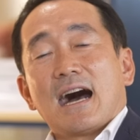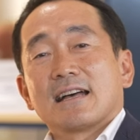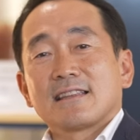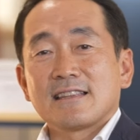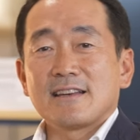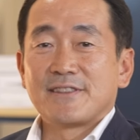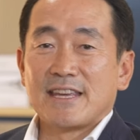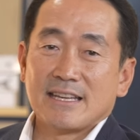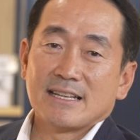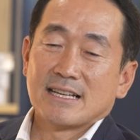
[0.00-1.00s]
Another
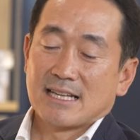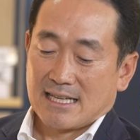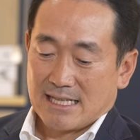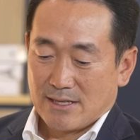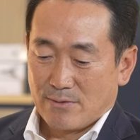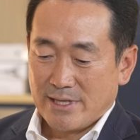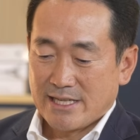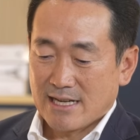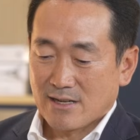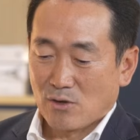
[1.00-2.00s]
thing we
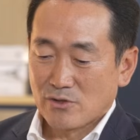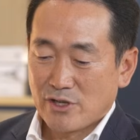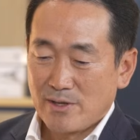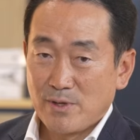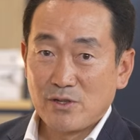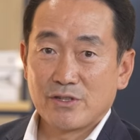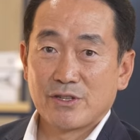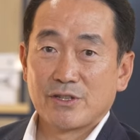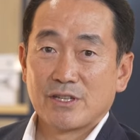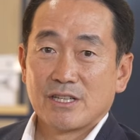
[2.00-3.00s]
can contribute